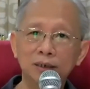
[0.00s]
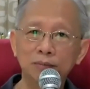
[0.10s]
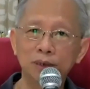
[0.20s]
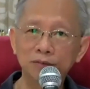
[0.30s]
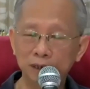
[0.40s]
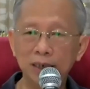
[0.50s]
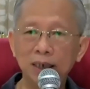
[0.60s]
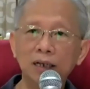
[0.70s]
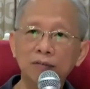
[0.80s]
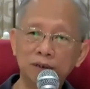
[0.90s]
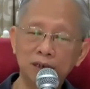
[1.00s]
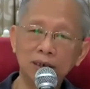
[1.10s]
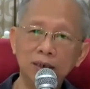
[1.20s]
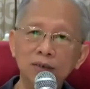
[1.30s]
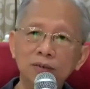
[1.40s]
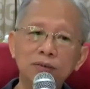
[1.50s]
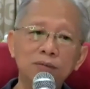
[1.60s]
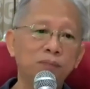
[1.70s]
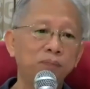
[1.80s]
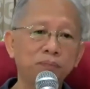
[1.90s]
Birth and death,
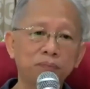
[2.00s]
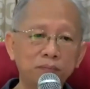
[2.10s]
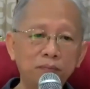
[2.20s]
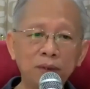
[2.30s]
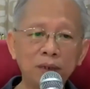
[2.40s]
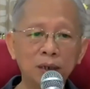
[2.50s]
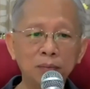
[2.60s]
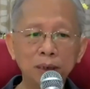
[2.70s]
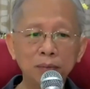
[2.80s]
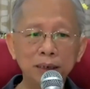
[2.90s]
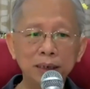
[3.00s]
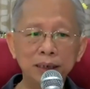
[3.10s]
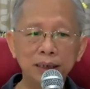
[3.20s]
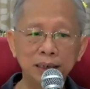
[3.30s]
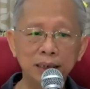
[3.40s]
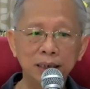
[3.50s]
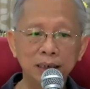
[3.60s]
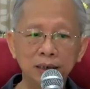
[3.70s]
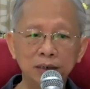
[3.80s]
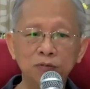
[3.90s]
until maybe
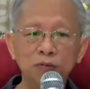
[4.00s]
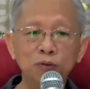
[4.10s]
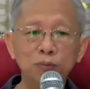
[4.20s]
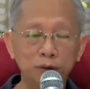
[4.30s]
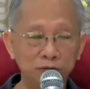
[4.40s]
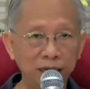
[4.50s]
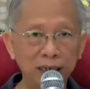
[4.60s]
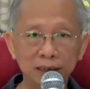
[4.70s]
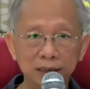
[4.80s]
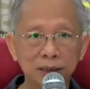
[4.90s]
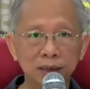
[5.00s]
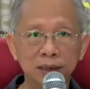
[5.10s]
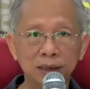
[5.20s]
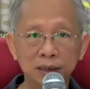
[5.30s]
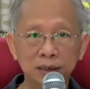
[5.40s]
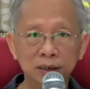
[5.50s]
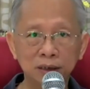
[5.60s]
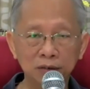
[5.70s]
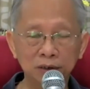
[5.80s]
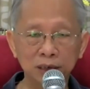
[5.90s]
the full perfection
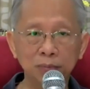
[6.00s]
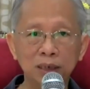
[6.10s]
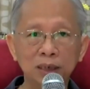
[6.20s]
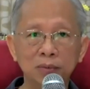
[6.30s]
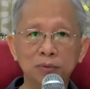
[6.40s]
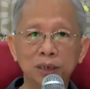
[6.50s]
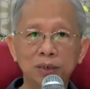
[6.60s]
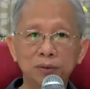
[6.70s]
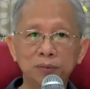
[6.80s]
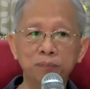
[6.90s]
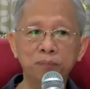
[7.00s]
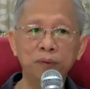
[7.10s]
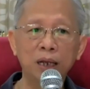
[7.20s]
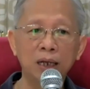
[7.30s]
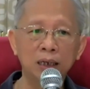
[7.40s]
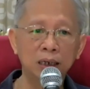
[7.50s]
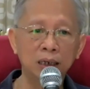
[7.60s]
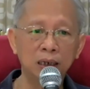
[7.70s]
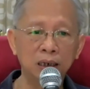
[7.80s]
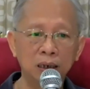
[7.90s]
of Sammasambuddhahood.
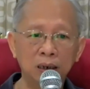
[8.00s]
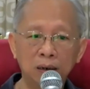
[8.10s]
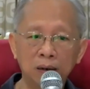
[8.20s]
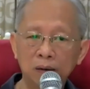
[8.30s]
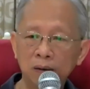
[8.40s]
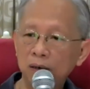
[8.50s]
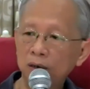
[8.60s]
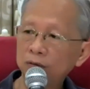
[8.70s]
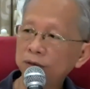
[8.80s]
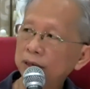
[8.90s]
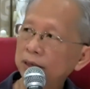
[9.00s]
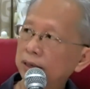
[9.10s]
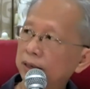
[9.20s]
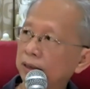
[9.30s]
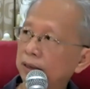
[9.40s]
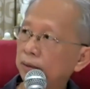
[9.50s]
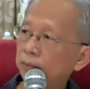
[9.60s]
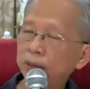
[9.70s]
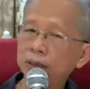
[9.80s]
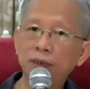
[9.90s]
All of this,
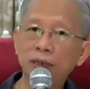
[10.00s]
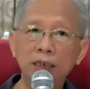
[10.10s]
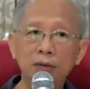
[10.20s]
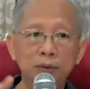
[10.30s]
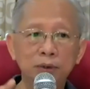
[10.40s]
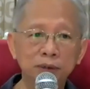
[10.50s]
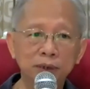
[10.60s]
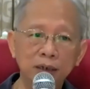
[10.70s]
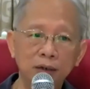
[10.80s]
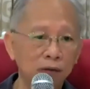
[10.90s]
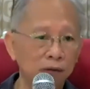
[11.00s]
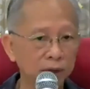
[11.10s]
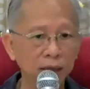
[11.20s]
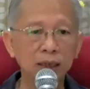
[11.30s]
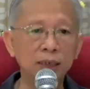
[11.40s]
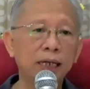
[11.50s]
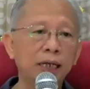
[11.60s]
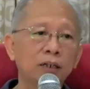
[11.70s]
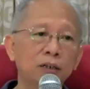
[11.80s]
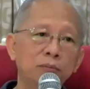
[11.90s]
birth and death, all taken
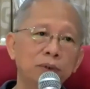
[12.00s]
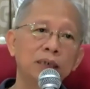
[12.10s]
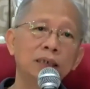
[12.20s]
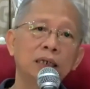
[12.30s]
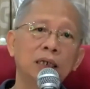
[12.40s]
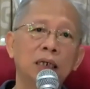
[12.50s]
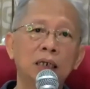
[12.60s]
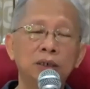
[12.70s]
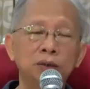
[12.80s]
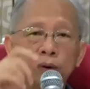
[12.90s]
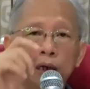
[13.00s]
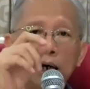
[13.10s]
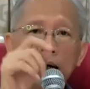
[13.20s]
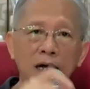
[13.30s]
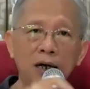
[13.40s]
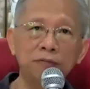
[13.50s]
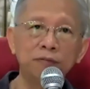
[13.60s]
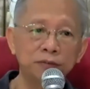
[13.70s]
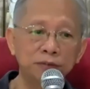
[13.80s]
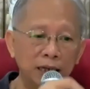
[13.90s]
care of means you come
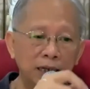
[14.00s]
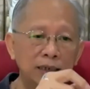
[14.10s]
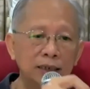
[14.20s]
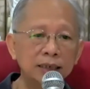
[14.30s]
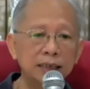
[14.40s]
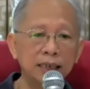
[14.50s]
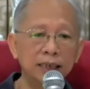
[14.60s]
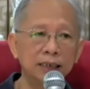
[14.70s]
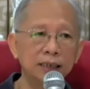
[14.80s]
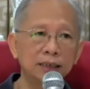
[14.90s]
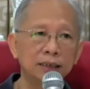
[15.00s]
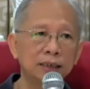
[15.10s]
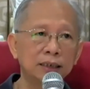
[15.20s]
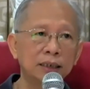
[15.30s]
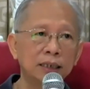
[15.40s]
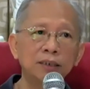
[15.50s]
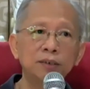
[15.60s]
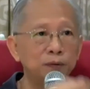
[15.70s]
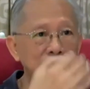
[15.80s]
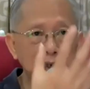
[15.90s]
with that understanding, then
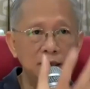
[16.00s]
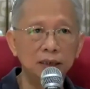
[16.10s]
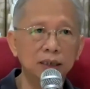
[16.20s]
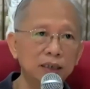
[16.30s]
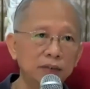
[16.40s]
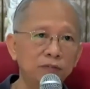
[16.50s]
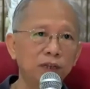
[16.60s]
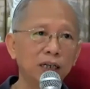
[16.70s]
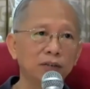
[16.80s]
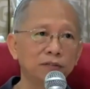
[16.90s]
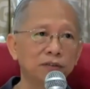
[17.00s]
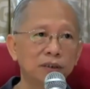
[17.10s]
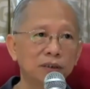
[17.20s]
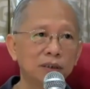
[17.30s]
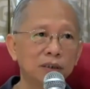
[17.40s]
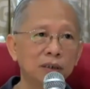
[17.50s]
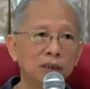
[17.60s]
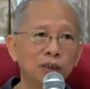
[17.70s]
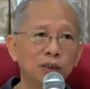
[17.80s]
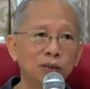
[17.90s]
you really live life.
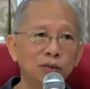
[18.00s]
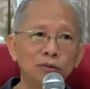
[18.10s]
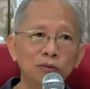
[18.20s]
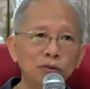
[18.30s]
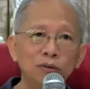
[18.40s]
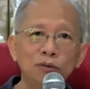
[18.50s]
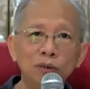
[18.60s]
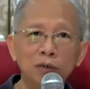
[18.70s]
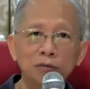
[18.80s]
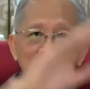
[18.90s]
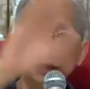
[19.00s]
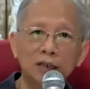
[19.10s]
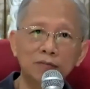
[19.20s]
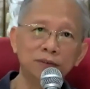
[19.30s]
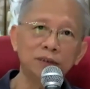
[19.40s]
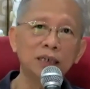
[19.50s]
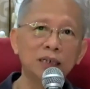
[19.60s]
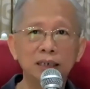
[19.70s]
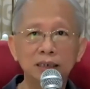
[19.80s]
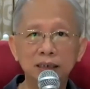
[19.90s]
You don't have to suffer
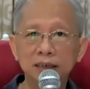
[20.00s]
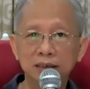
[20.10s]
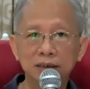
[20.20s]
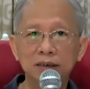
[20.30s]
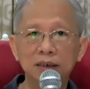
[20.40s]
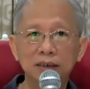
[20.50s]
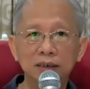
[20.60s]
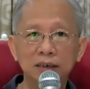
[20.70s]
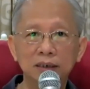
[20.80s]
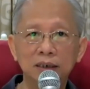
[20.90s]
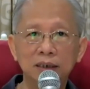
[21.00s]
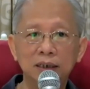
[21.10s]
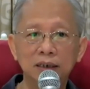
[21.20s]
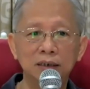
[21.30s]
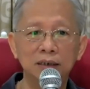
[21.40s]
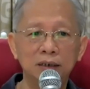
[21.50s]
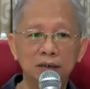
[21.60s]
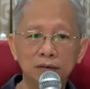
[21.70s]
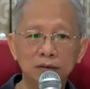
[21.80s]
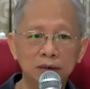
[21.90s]
unnecessarily.
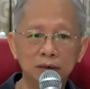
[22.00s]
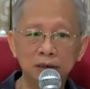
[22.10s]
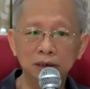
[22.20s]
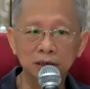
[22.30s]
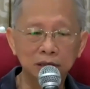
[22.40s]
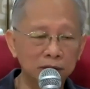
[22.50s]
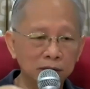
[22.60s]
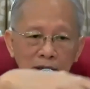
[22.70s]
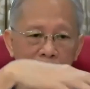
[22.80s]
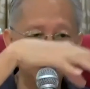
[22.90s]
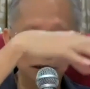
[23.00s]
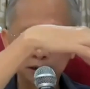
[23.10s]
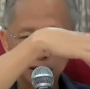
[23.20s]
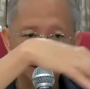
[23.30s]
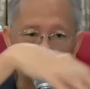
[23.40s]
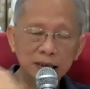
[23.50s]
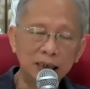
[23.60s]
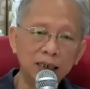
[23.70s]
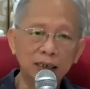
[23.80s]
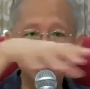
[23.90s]
All the causes and conditions is already
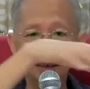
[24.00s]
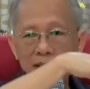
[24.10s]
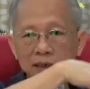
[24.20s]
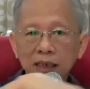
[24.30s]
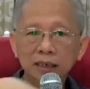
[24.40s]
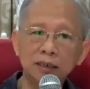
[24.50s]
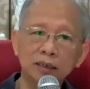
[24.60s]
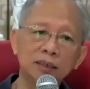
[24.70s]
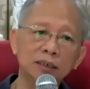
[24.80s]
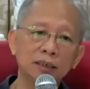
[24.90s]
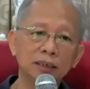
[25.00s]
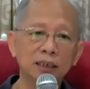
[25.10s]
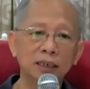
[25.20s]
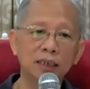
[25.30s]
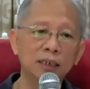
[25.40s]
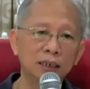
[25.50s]
there, the understanding is already there.